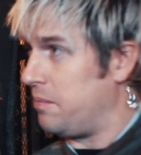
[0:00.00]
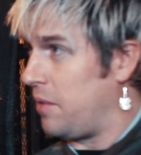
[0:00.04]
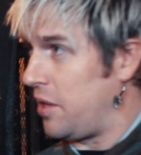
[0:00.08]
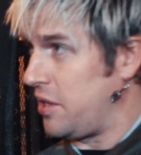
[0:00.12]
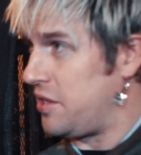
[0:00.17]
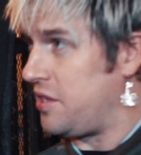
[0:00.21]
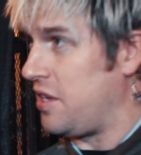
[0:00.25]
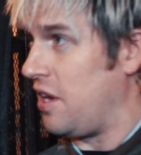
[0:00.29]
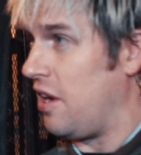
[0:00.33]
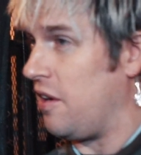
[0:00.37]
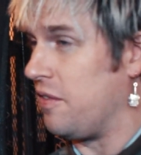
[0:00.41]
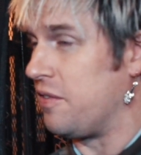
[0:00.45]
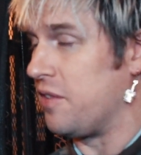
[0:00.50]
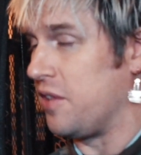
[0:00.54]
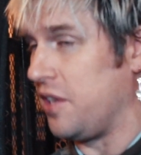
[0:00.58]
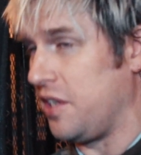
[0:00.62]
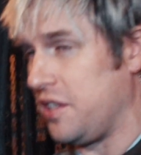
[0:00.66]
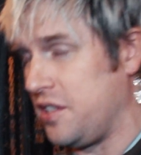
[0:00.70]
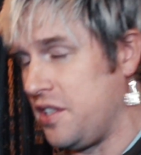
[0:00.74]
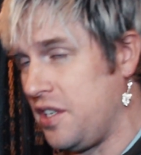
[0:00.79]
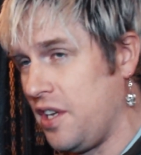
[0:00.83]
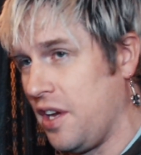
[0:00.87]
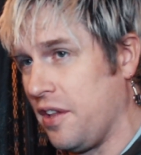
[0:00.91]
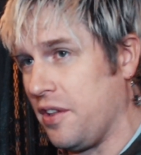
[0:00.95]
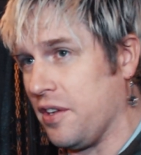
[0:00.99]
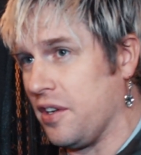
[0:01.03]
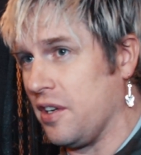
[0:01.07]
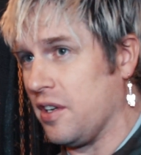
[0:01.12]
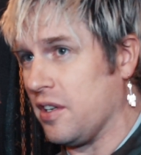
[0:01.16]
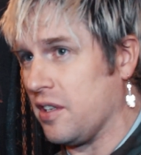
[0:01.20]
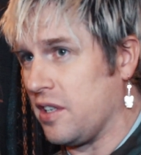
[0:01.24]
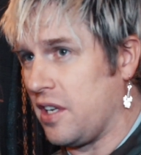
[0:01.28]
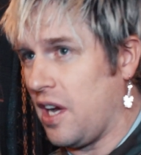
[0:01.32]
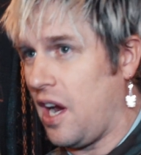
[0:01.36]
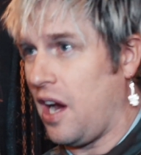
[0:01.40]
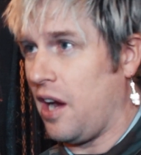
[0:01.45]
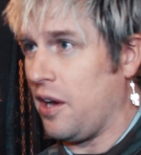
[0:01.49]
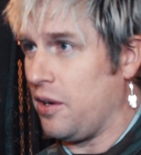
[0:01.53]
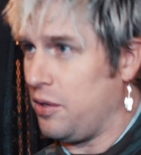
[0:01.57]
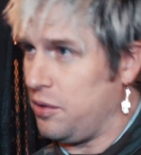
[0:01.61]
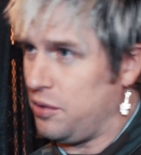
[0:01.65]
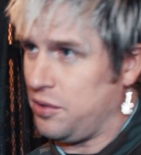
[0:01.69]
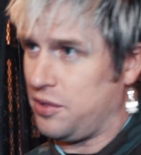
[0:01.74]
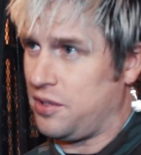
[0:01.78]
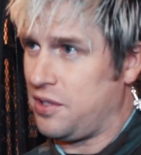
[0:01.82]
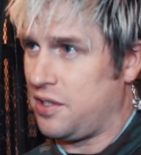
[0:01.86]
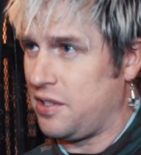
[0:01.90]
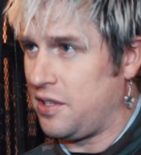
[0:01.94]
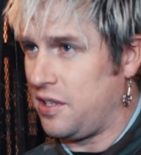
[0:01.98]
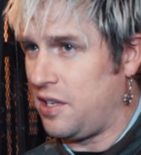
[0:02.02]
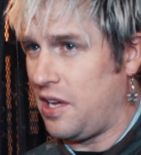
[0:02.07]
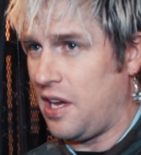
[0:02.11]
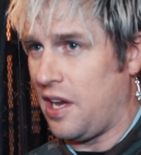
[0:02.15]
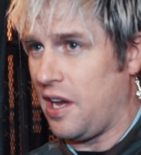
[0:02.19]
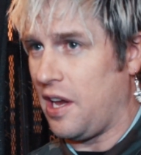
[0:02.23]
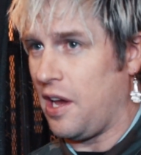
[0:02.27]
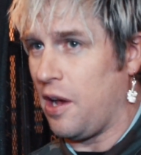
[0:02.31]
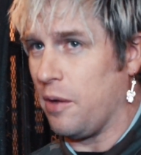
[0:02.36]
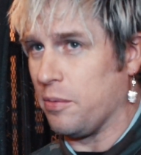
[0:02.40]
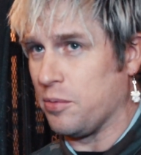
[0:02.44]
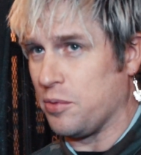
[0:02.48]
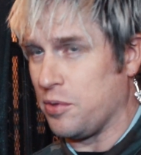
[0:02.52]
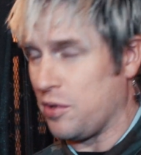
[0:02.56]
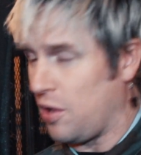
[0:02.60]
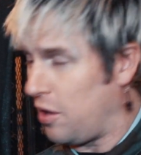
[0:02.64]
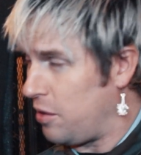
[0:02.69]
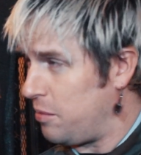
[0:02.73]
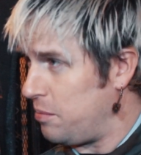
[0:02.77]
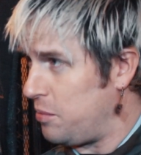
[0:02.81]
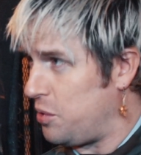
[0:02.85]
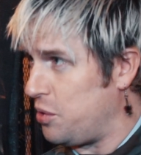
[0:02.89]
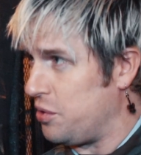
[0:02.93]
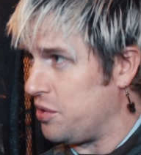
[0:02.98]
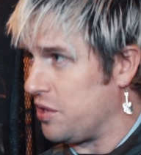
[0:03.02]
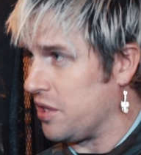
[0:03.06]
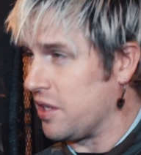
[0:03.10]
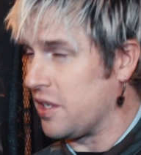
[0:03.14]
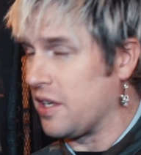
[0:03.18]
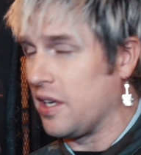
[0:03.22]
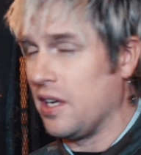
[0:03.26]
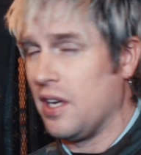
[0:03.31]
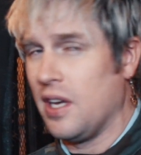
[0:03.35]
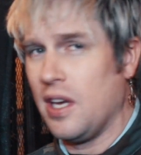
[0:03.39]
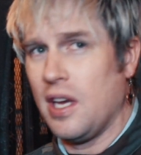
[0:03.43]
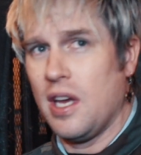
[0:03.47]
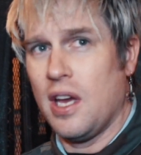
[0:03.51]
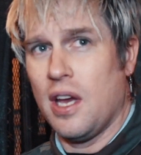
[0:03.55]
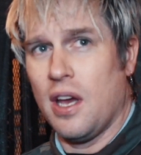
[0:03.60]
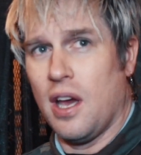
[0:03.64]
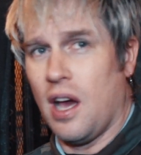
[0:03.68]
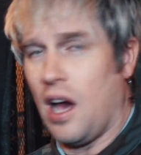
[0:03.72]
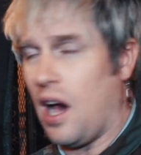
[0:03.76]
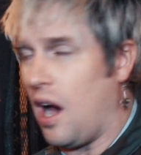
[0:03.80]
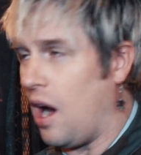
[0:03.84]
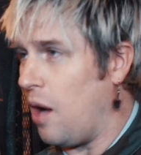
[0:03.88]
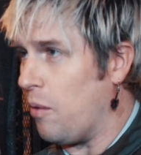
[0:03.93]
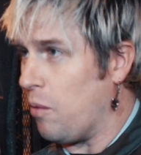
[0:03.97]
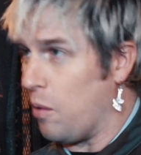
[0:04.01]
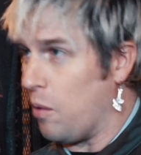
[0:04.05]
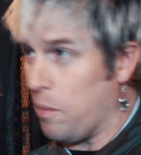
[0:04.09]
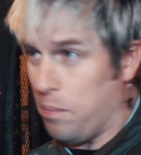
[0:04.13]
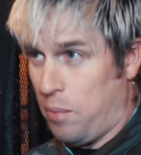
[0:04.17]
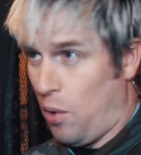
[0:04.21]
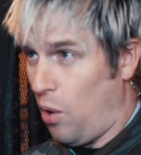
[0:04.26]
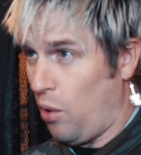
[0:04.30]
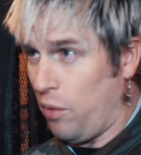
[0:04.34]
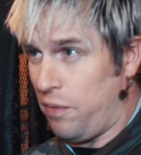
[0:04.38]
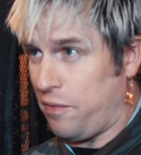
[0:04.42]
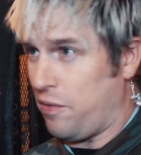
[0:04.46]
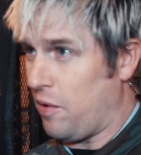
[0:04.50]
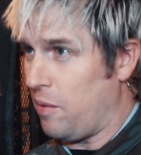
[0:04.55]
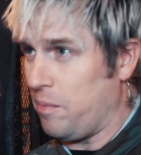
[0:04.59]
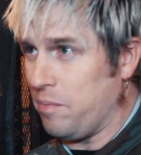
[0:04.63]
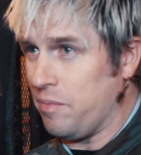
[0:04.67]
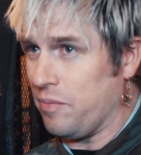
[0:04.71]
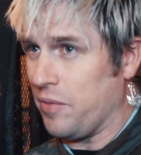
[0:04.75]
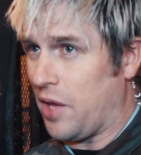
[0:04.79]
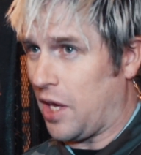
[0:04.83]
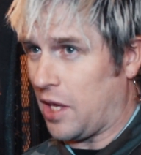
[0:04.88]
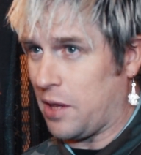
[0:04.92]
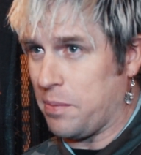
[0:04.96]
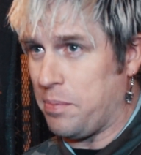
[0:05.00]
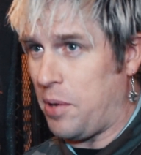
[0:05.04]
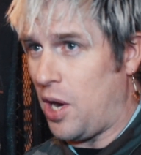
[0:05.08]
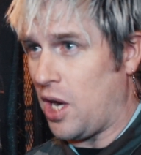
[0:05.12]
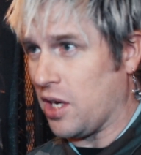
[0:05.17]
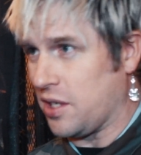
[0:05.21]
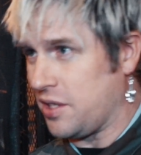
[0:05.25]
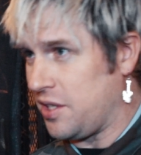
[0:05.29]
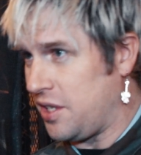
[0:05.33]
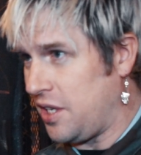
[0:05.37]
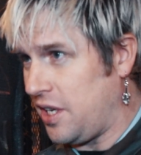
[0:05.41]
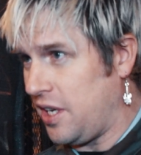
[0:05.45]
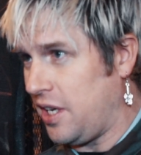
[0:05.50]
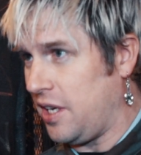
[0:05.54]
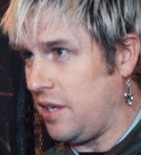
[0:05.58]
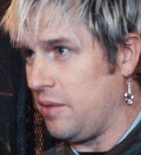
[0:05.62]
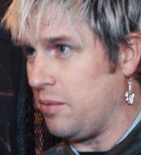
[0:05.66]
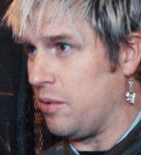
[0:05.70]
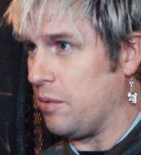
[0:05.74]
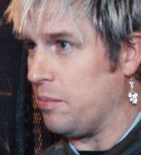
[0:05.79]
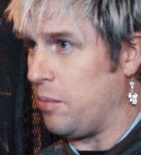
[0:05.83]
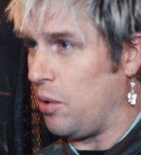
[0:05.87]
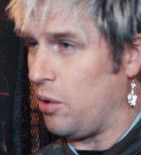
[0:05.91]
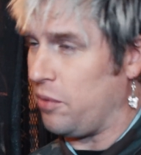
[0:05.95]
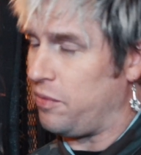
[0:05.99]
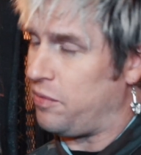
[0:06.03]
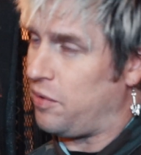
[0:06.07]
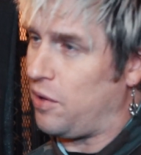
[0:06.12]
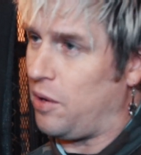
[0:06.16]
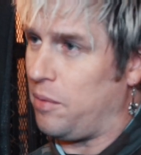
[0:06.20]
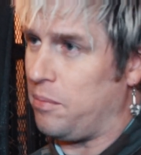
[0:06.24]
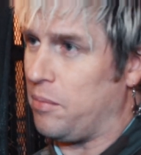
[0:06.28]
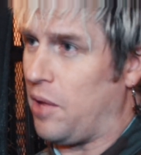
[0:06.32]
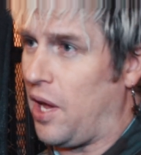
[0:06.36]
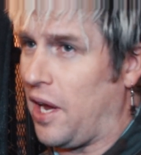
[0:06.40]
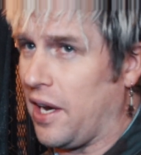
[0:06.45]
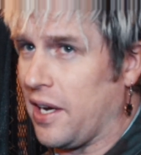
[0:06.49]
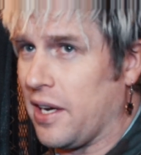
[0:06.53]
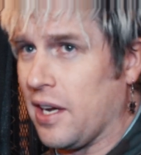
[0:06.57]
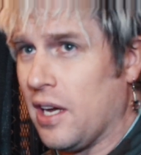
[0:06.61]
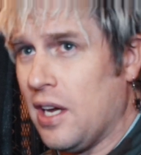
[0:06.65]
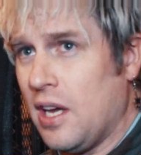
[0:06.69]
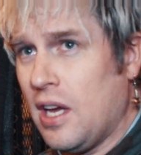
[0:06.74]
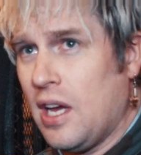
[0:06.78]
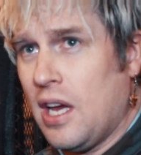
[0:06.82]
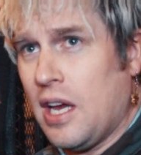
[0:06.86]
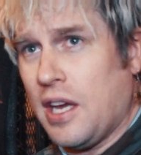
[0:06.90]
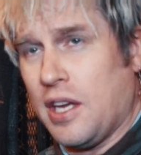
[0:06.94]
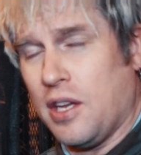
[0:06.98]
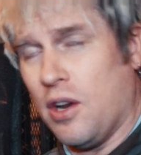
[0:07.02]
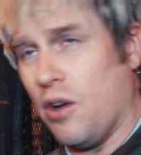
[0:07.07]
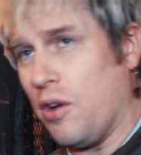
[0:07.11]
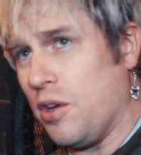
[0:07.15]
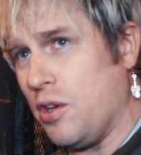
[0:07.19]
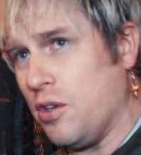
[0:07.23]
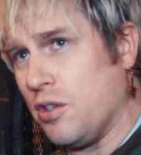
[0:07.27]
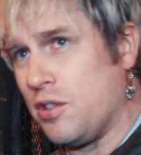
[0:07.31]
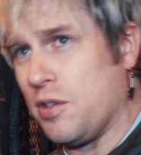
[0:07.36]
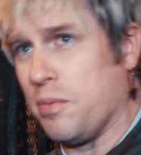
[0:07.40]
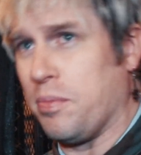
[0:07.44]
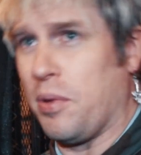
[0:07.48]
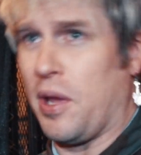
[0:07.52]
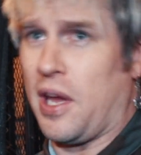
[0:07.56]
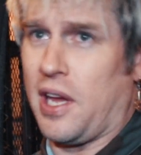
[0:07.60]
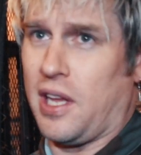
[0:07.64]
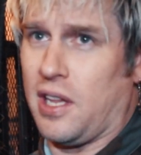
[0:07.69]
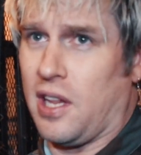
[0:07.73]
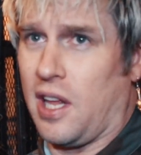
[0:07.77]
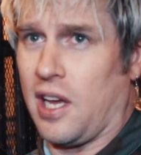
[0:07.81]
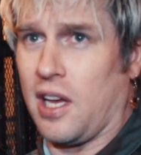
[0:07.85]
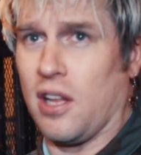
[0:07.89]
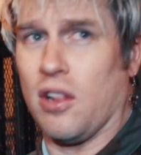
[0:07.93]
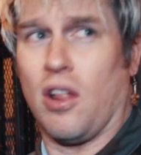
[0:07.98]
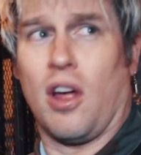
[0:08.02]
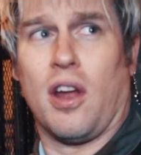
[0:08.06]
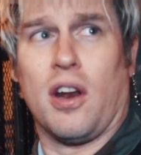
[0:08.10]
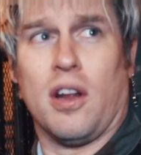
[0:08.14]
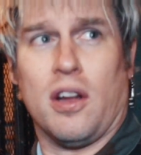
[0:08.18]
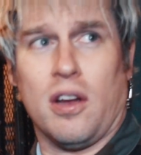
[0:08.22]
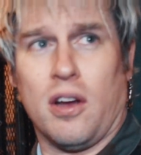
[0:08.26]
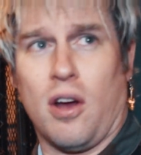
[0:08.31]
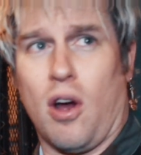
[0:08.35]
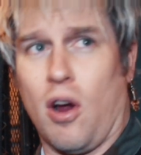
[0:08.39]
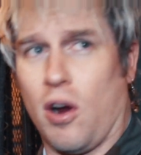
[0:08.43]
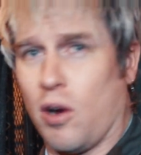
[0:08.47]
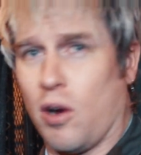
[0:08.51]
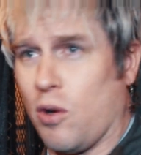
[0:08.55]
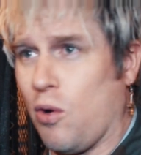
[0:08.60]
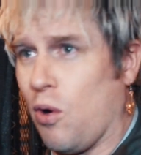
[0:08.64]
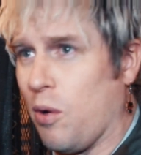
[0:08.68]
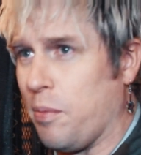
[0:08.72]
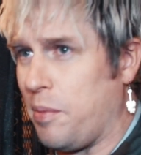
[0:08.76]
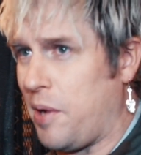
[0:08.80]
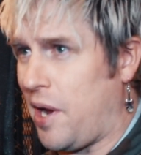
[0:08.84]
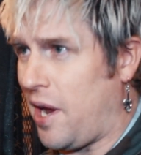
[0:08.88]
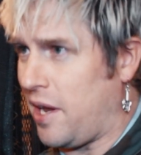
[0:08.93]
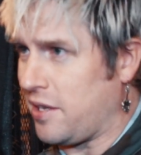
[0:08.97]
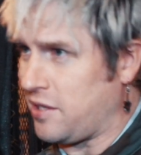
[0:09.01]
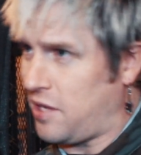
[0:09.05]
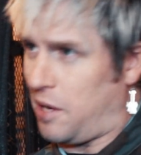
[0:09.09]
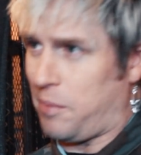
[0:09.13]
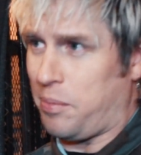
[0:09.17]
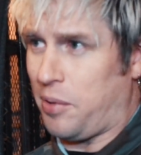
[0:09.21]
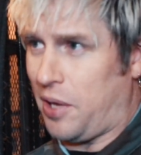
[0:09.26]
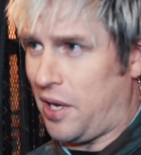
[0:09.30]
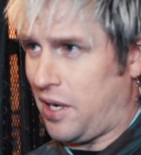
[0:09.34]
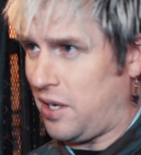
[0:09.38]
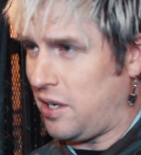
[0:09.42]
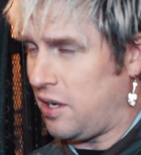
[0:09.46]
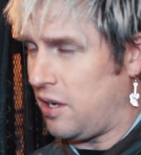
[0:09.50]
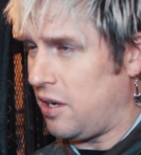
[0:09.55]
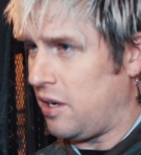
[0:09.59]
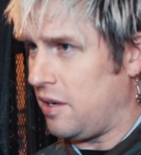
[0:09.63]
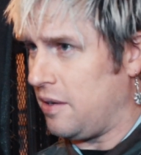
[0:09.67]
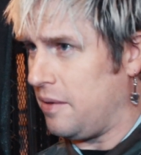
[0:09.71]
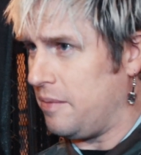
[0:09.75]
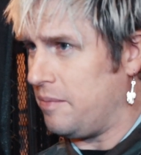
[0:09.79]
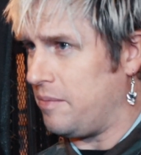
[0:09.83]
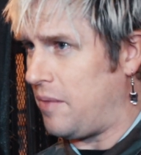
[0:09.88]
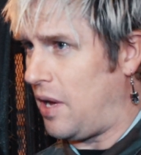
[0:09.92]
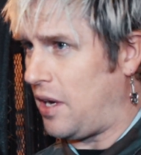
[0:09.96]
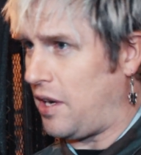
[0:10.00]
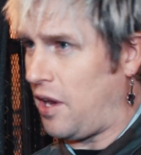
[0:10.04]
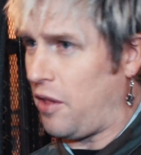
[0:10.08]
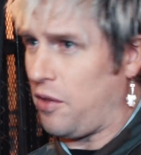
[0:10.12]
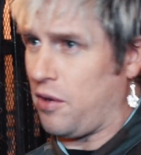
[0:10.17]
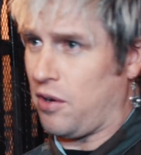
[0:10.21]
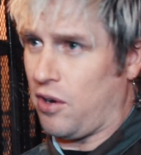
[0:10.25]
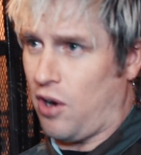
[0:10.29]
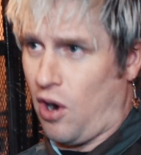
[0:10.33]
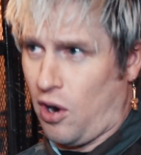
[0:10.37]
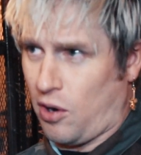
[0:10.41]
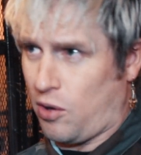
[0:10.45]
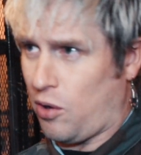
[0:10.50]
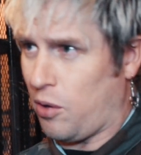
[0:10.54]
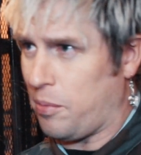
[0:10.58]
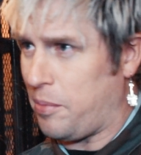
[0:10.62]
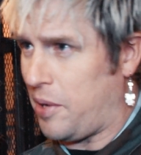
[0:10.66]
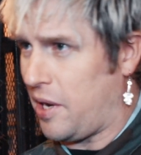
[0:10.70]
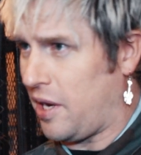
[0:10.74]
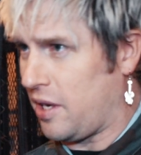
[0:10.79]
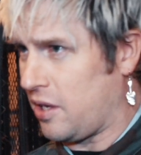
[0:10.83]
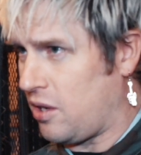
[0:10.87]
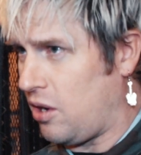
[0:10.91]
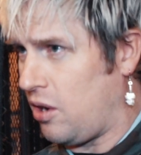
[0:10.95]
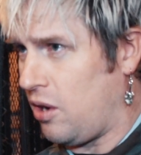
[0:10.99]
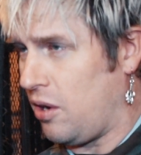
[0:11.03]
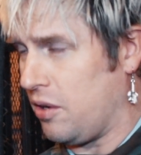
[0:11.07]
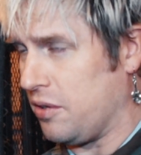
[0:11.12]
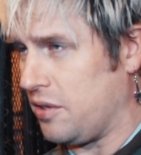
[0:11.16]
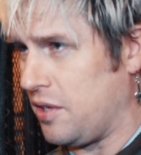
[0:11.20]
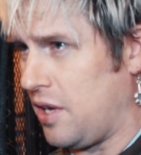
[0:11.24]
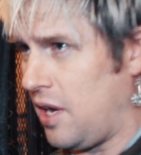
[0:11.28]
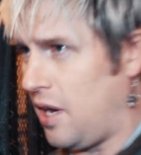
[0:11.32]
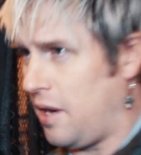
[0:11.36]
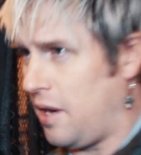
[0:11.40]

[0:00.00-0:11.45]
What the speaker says: myself, Clint's the other guy who's helps with all the music. We're both from like the punk scene. We're both from like, used to play in like a lot of hardcore bands. I played in another hardcore band called